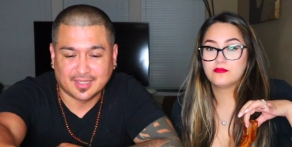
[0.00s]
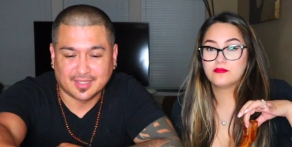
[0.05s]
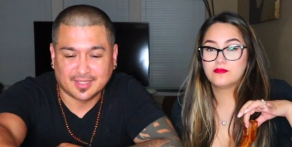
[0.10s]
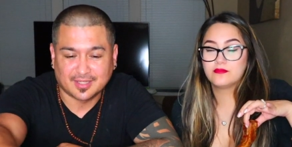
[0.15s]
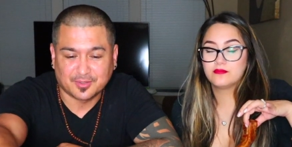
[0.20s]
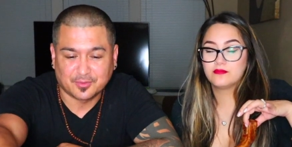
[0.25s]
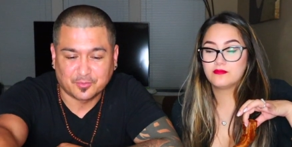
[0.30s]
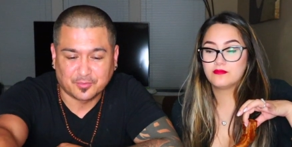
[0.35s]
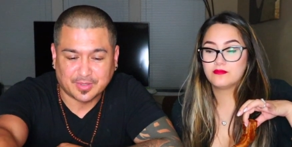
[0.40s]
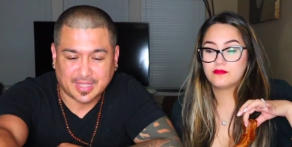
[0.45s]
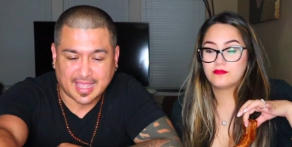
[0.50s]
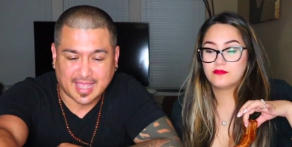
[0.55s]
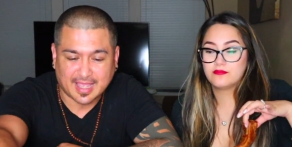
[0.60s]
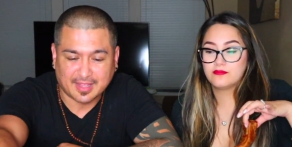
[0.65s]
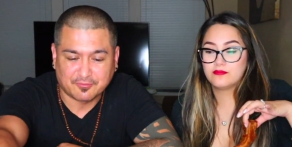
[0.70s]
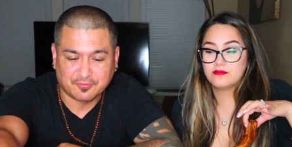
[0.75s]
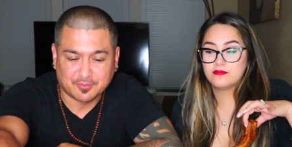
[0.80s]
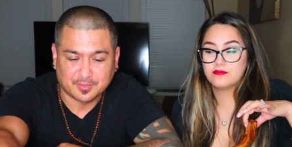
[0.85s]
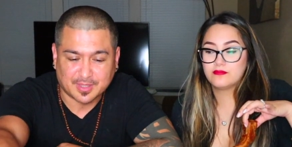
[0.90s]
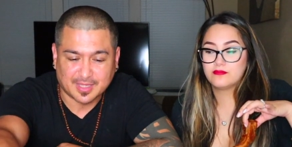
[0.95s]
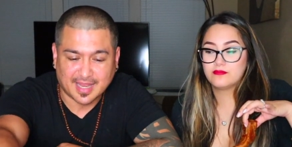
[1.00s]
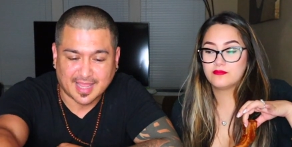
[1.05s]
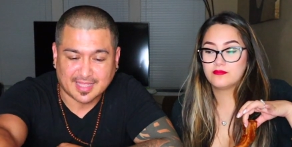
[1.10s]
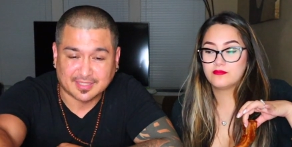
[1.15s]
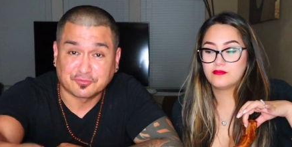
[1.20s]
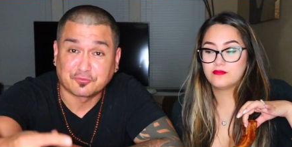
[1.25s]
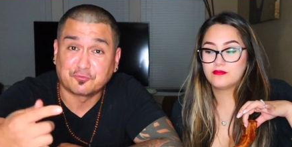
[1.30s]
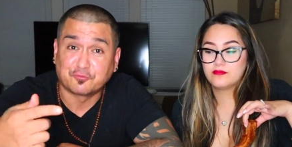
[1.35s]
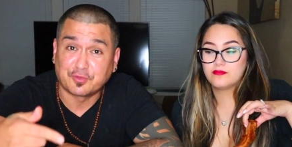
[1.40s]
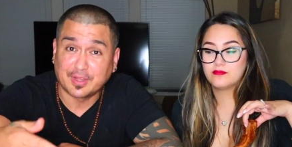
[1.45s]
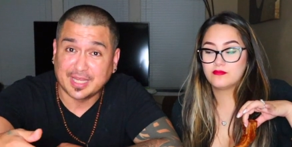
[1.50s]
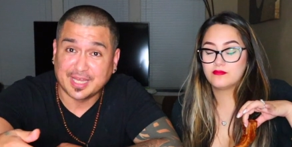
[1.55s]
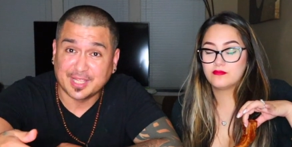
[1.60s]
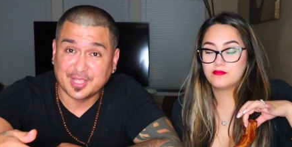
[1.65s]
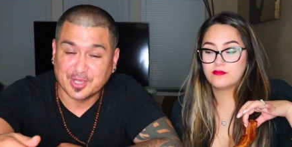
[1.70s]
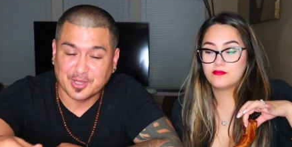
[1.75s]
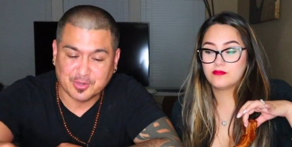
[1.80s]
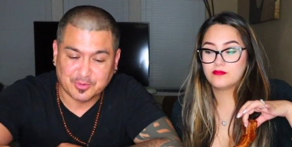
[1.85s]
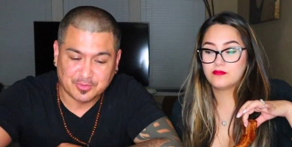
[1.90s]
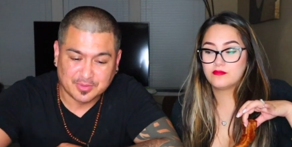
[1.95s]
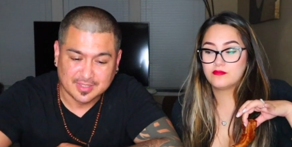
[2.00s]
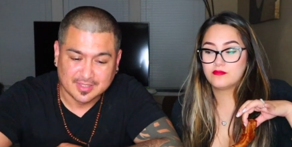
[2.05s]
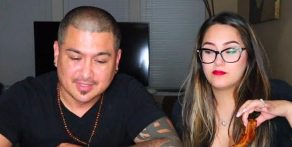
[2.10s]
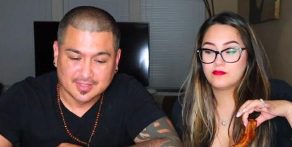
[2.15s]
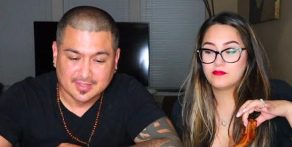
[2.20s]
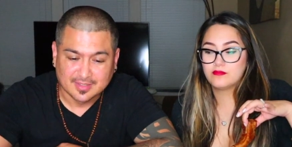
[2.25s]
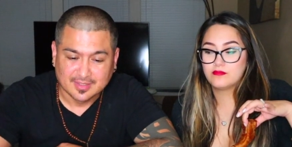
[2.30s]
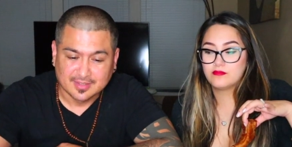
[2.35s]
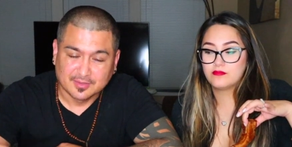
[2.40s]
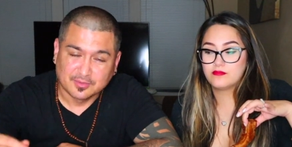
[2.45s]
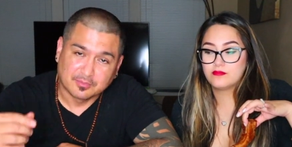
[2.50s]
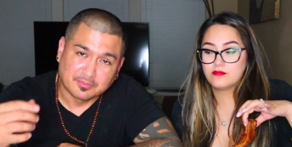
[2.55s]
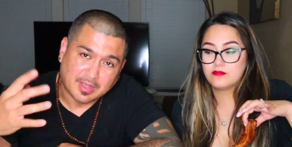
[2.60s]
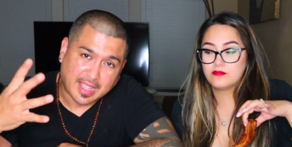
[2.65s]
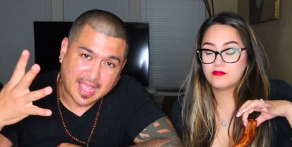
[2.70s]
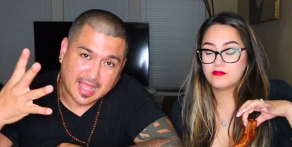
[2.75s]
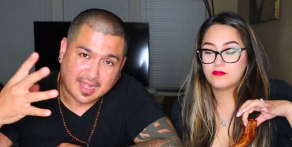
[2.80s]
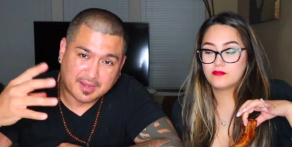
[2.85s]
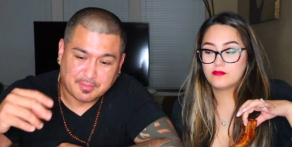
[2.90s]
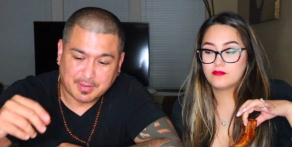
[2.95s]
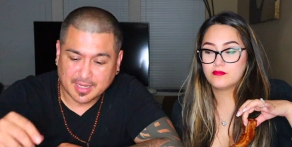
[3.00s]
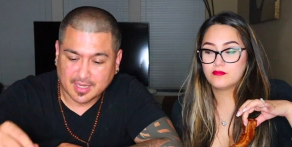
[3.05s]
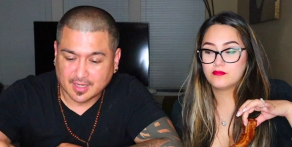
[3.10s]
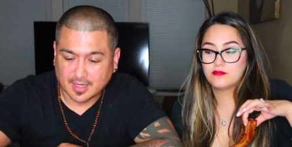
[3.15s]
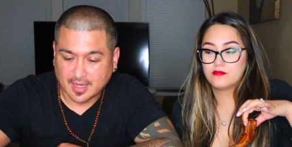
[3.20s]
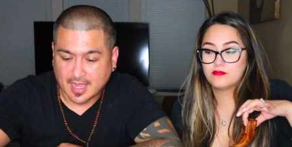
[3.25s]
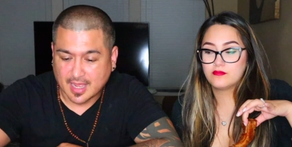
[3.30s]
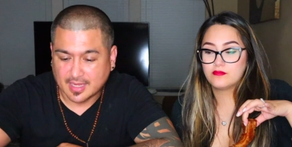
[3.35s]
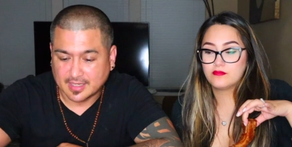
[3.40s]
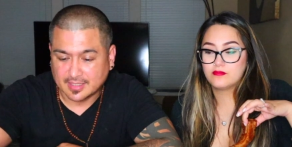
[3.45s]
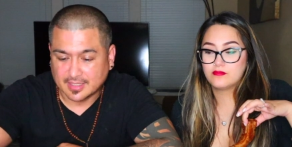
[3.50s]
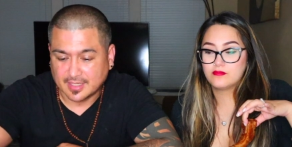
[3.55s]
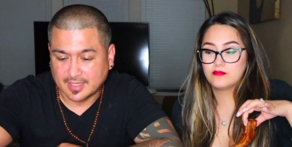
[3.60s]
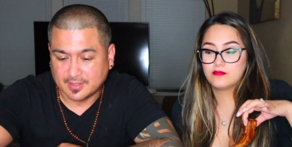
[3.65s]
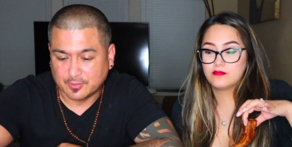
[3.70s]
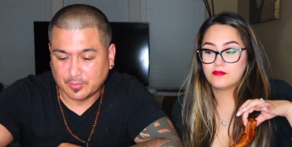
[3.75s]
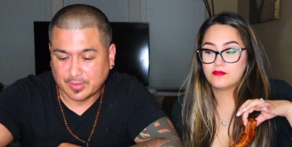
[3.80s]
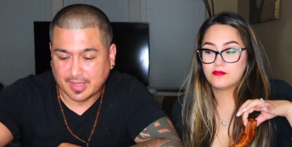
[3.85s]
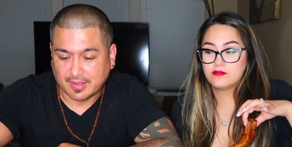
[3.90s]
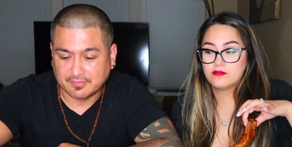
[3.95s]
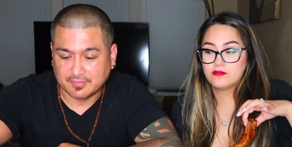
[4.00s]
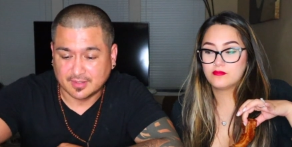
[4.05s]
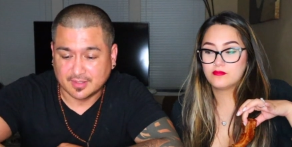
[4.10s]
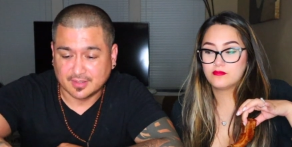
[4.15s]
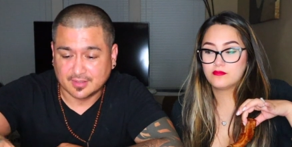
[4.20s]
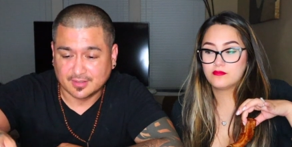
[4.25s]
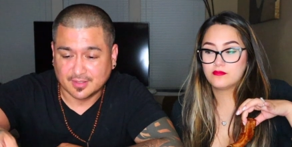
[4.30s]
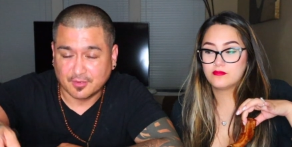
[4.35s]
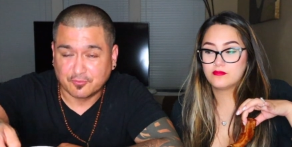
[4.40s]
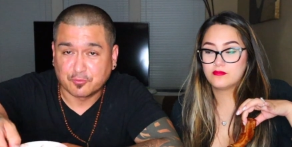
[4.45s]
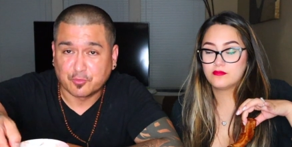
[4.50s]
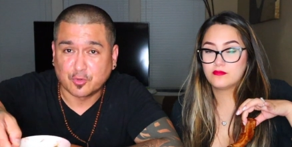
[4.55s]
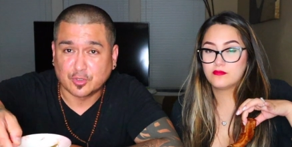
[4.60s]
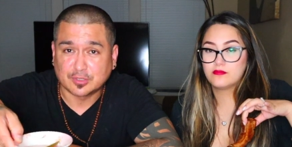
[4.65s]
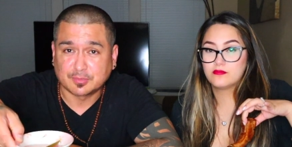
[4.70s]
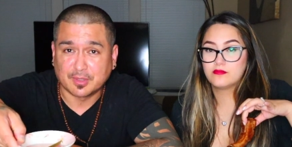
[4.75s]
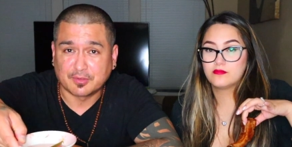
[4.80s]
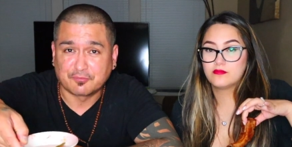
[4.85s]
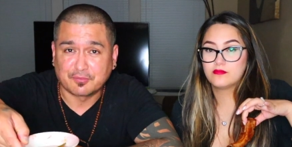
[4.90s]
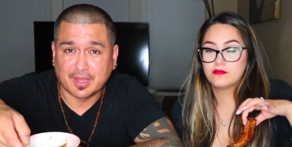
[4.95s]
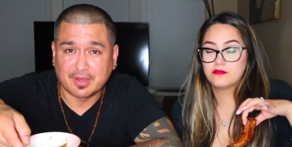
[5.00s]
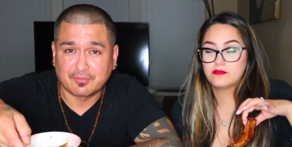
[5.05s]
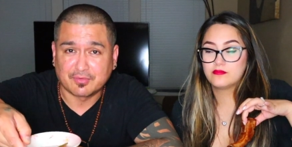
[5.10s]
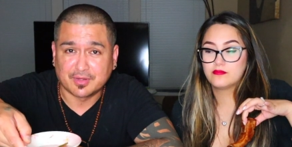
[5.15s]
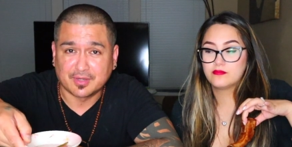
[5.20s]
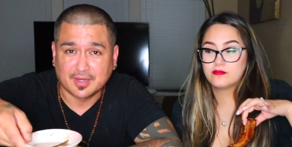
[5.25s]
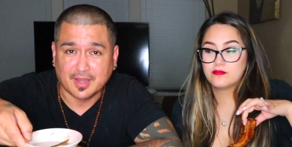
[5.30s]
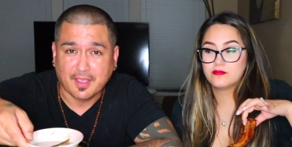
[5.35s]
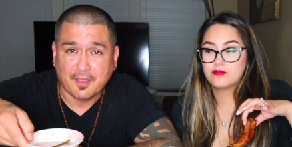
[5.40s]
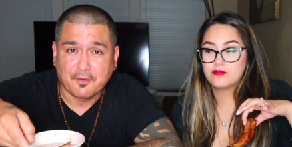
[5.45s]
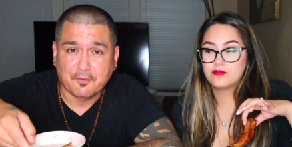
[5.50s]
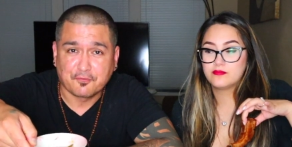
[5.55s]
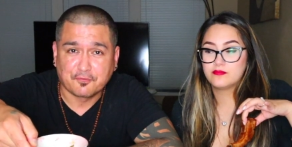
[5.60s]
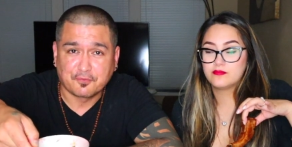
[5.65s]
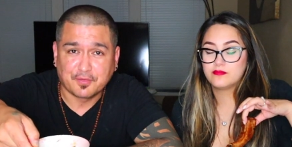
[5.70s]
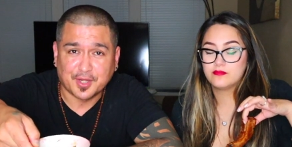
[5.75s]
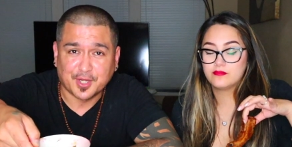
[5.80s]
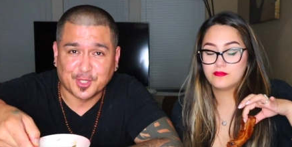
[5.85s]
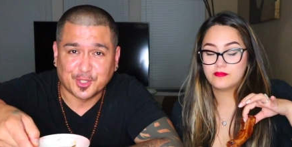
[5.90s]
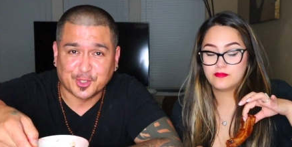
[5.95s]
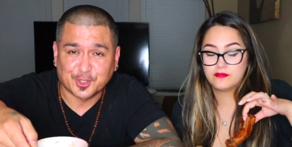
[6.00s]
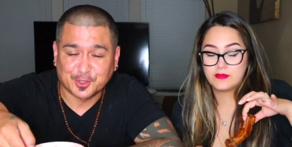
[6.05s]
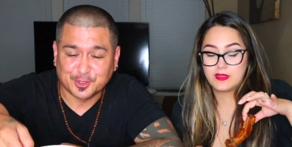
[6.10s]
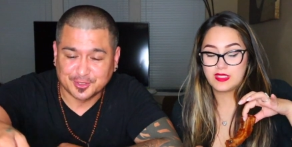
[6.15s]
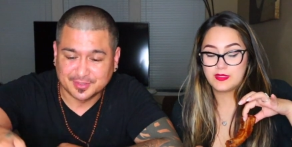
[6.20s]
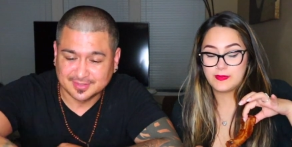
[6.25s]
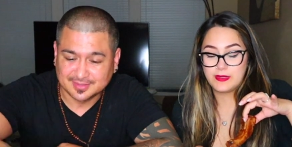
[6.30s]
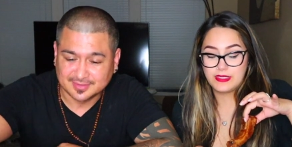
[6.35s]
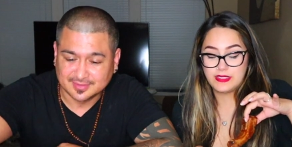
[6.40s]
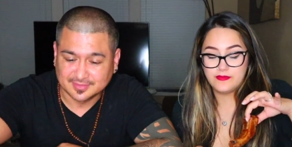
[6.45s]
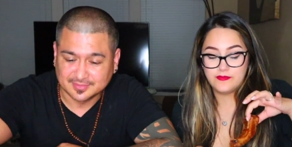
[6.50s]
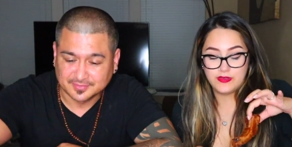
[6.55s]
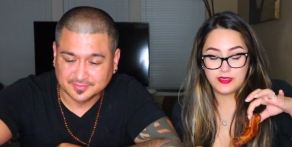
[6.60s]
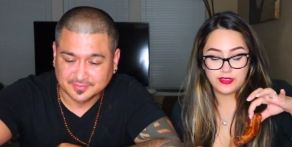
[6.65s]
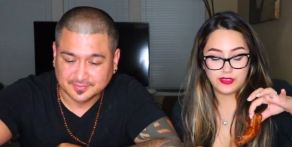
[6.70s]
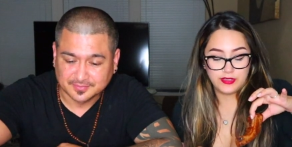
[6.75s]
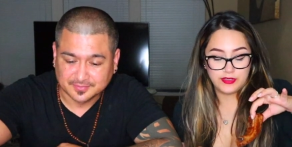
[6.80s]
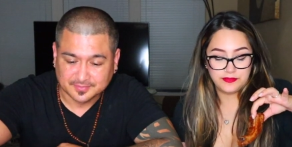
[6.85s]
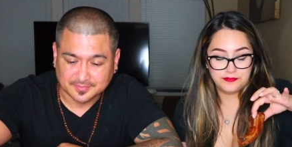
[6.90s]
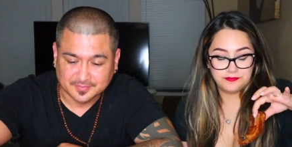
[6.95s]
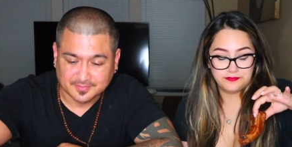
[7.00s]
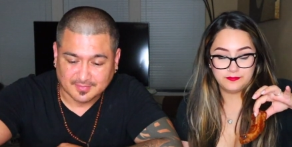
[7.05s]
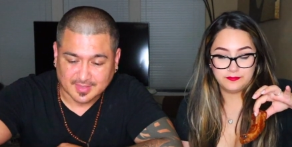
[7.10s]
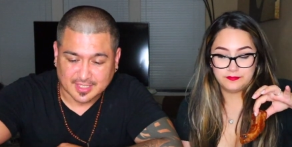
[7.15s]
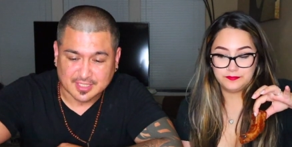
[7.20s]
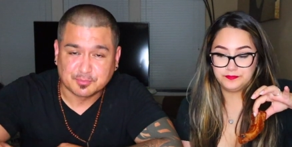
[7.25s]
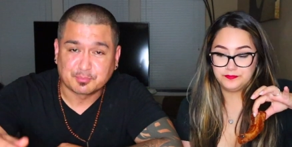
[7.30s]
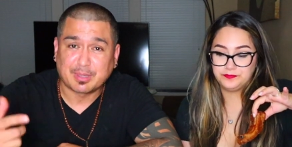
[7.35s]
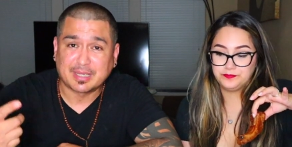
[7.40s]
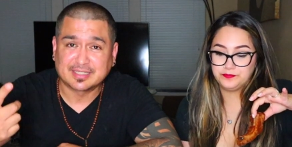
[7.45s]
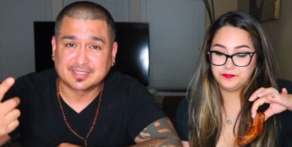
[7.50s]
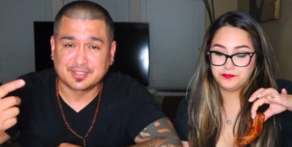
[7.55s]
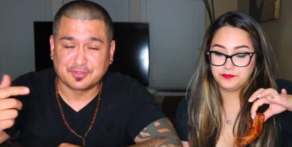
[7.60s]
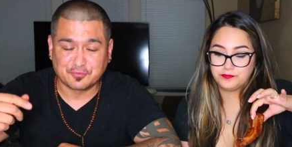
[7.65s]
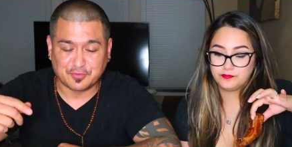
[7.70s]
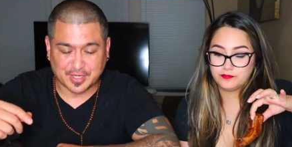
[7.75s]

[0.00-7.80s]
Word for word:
Speaker 1: uh, we had from the last video. Ali made a lot, and we have the, of course, my favorite vinegar. Spicy vinegar. Spicy